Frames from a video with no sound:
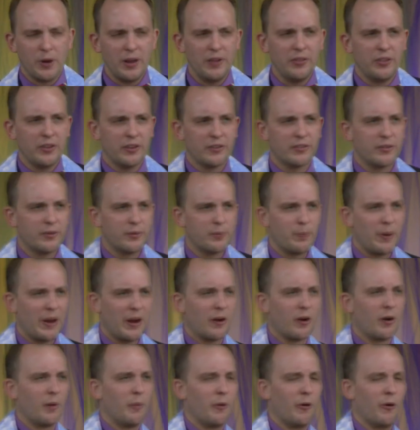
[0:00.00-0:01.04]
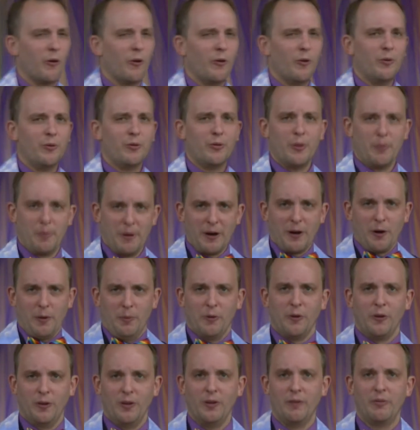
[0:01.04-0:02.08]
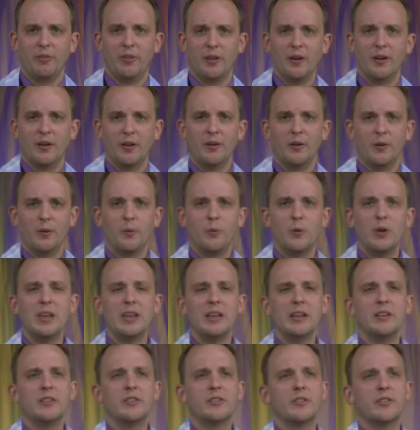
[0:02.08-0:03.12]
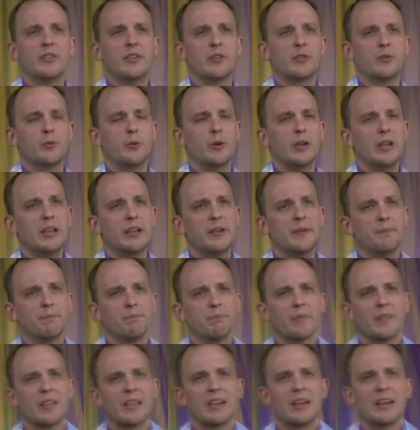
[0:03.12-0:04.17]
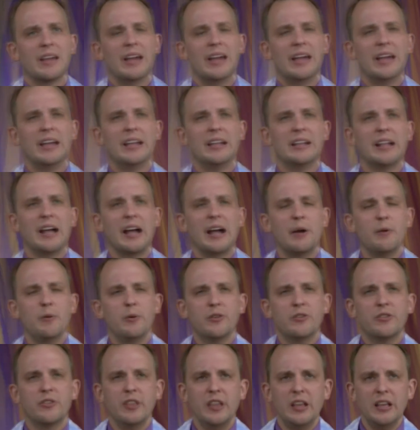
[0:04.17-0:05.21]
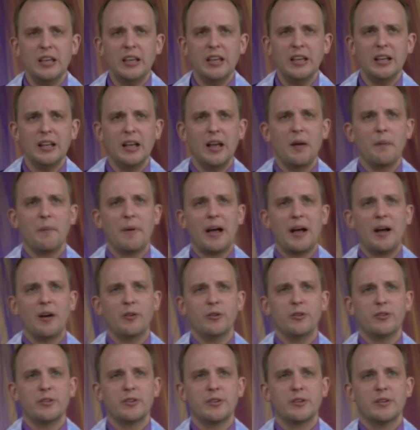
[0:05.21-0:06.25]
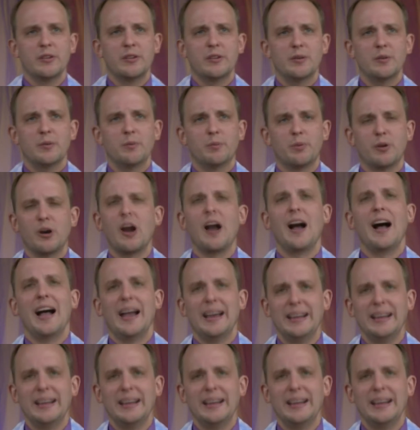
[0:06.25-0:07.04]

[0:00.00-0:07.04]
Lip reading: I read this parable, the parable of the weeds, this week, and I was thinking about